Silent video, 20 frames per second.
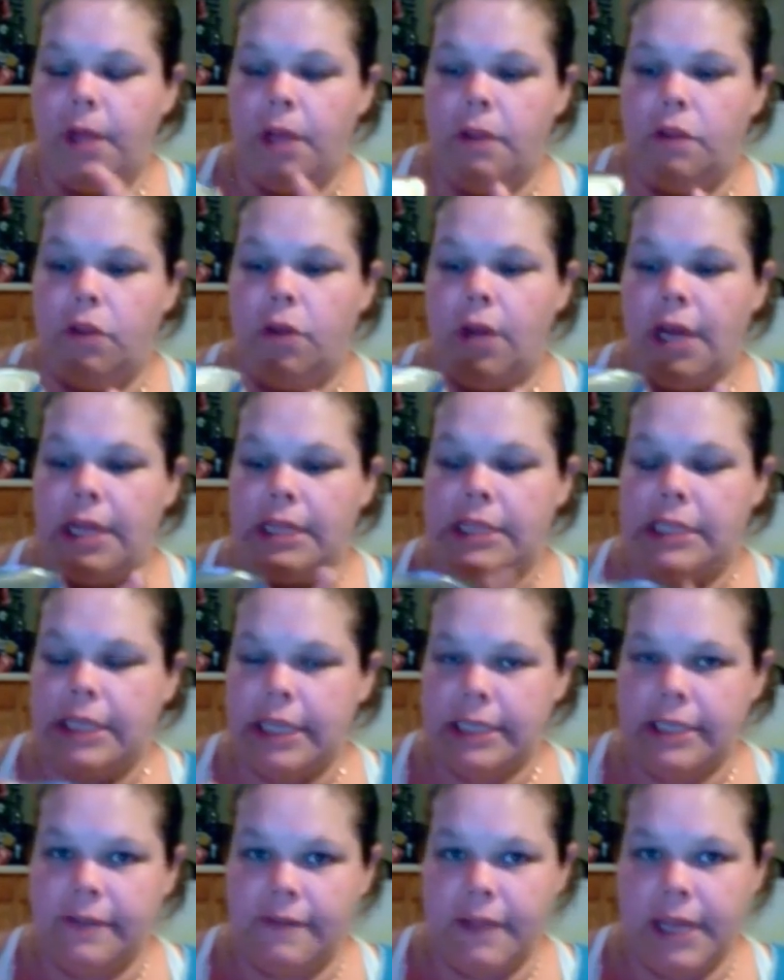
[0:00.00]
You get
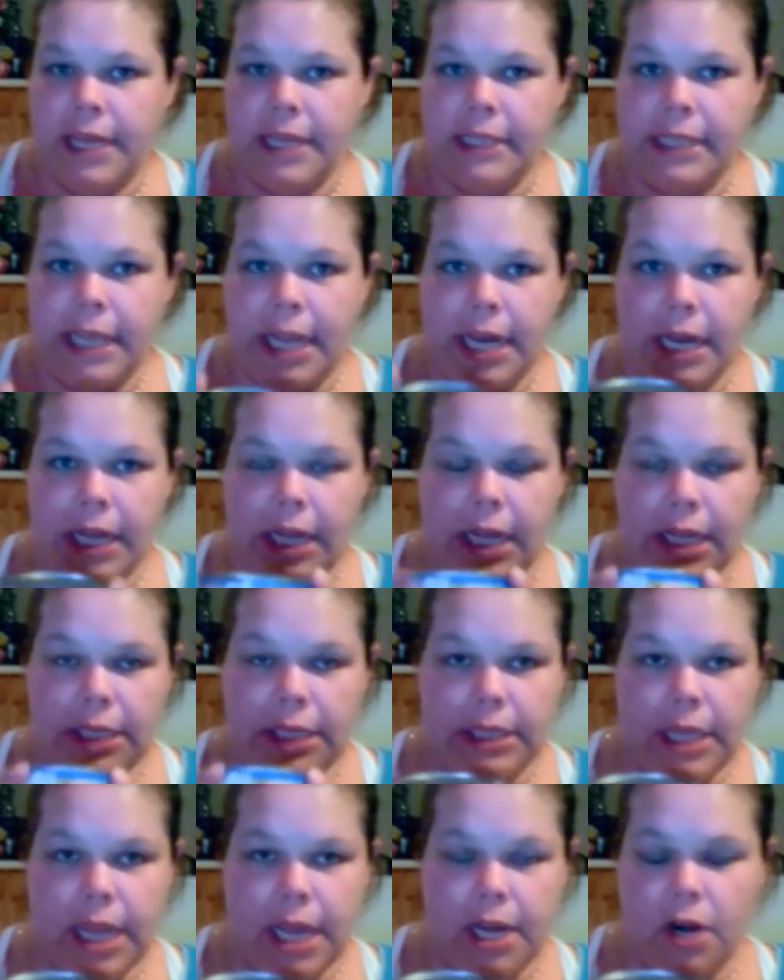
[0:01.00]
6 of these in a
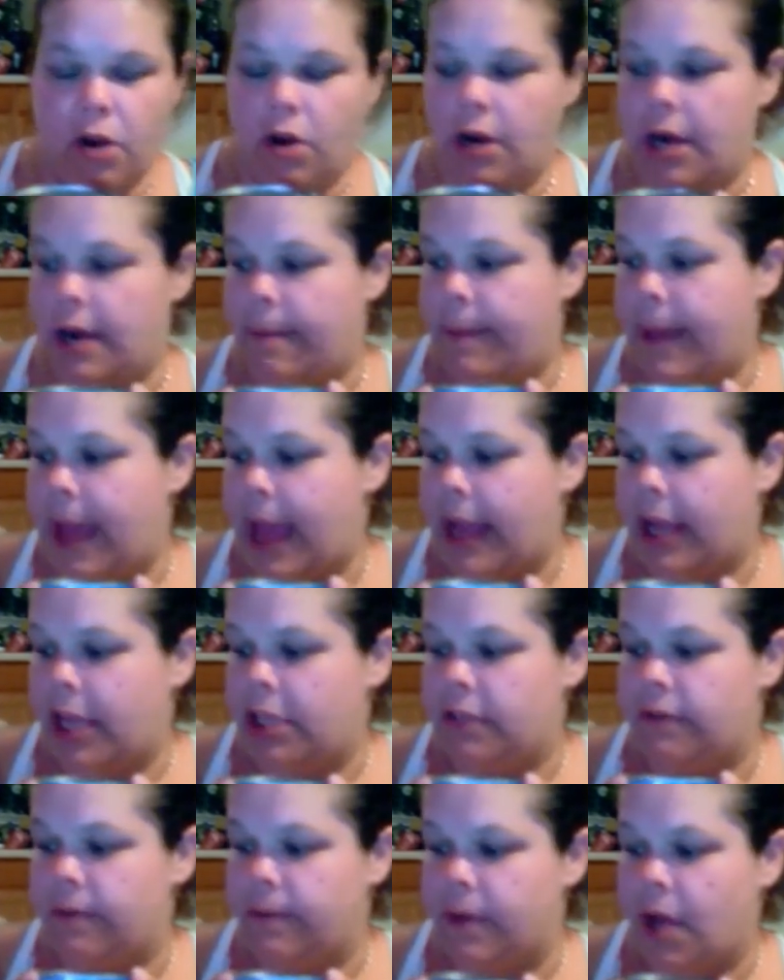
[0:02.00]
container or in a package
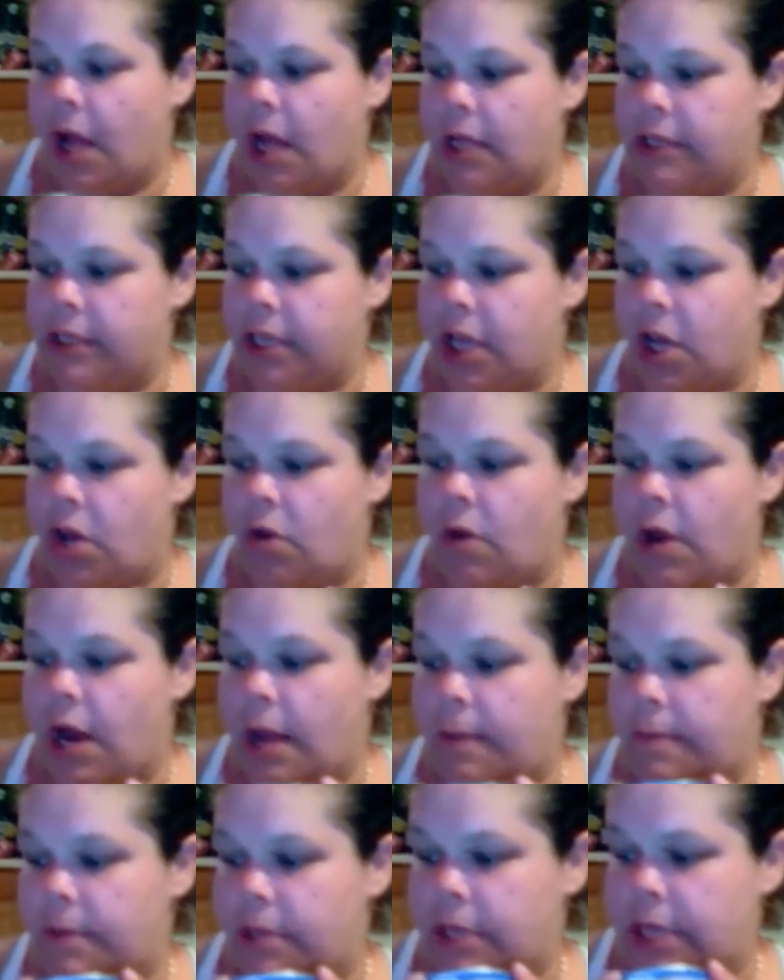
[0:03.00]
from Costco, and
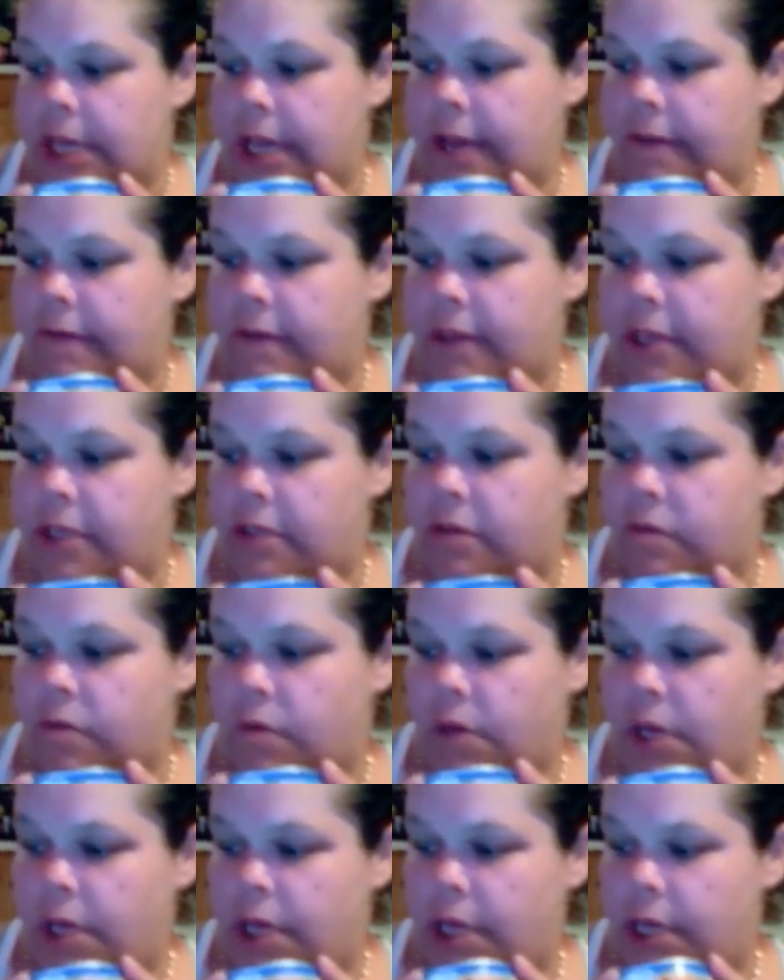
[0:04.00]
I believe this
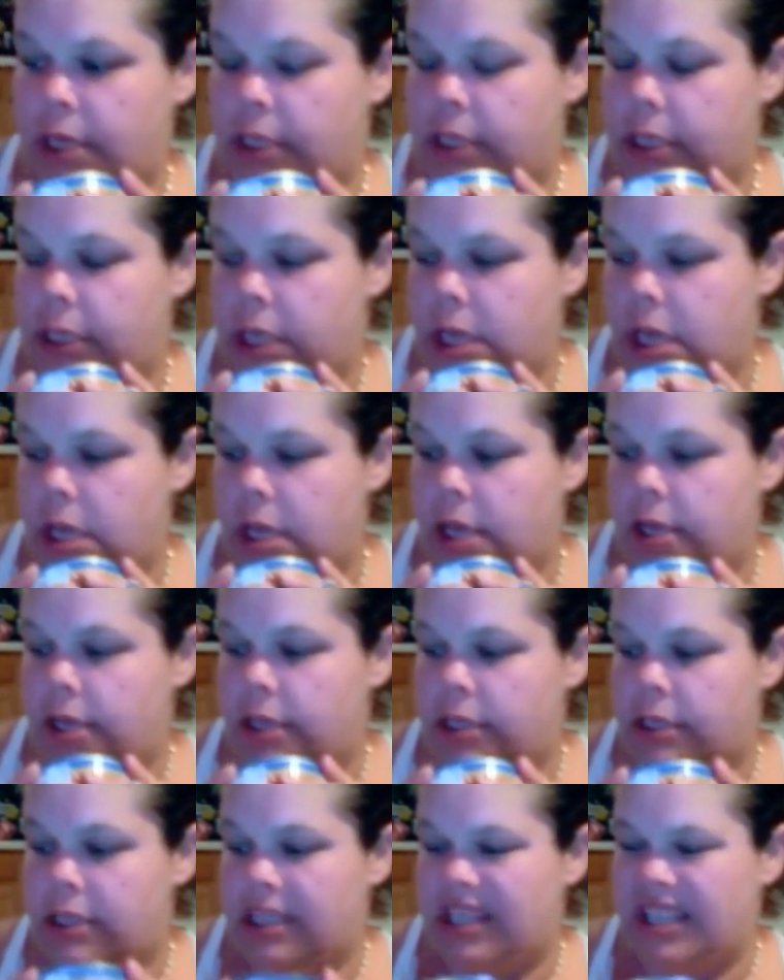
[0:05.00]
was
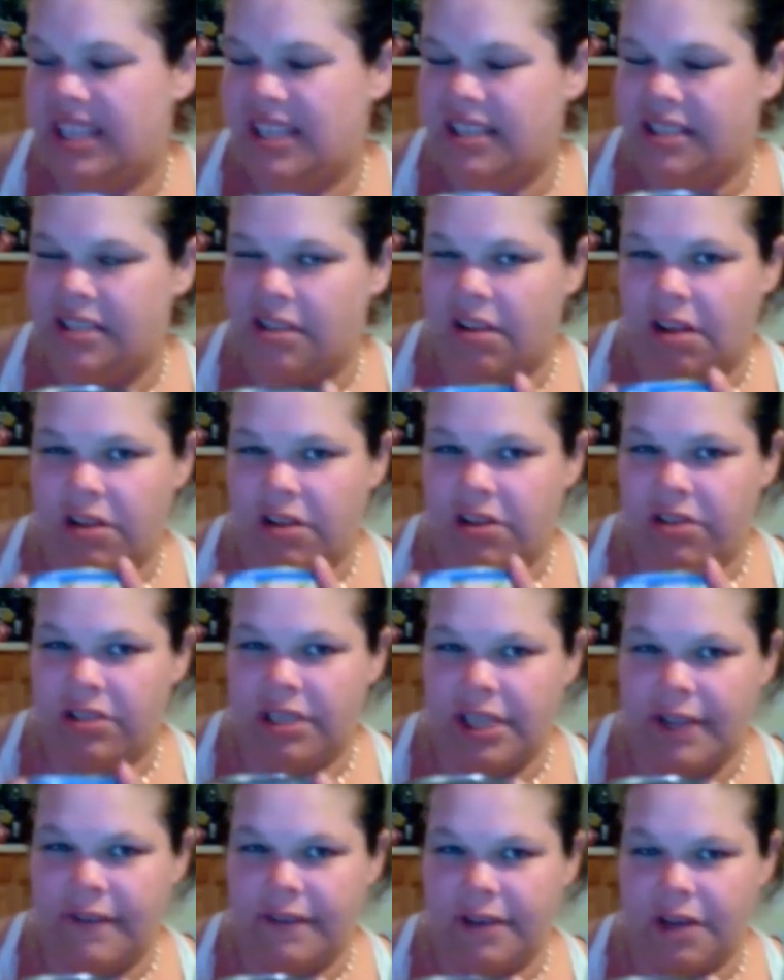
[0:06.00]
$6,
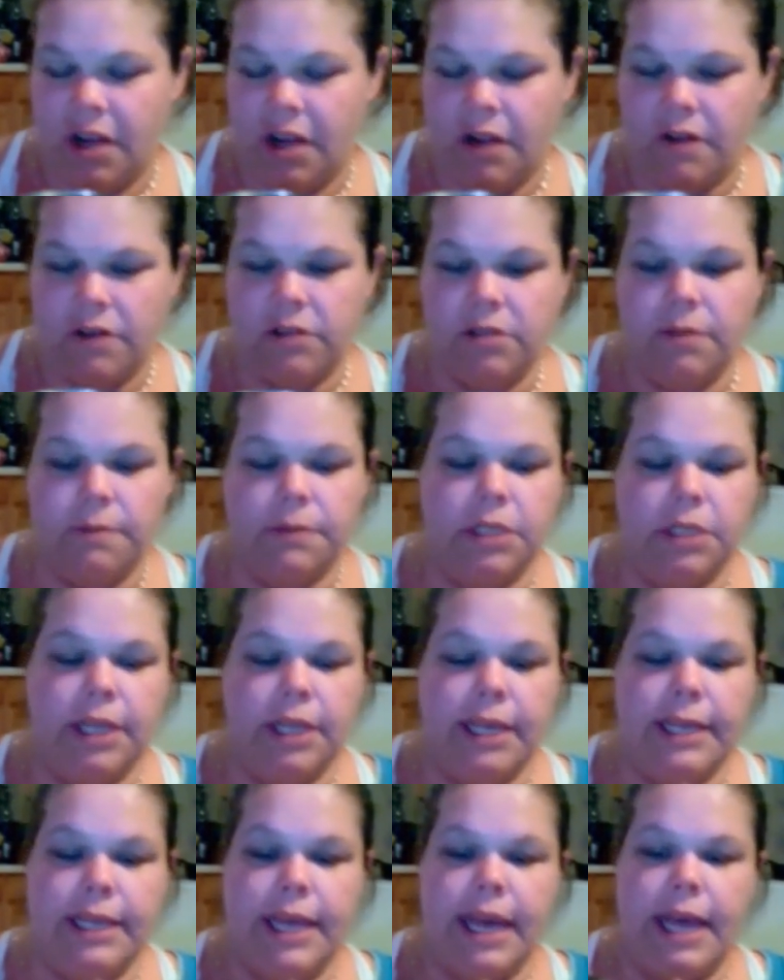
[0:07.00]
$7, something
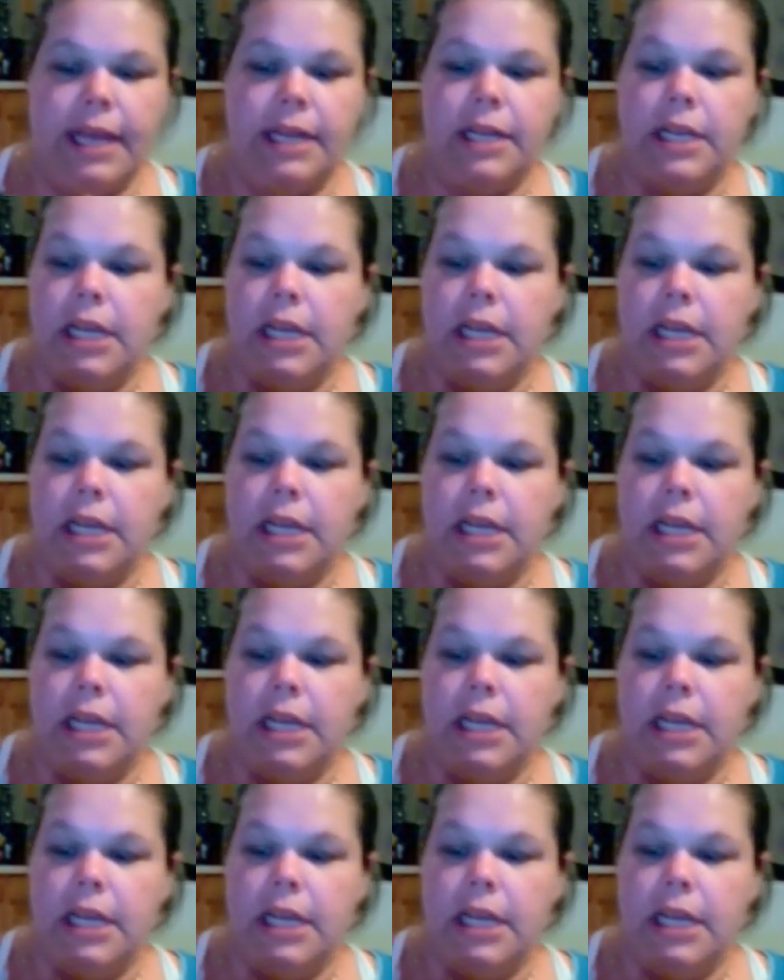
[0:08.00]
like that.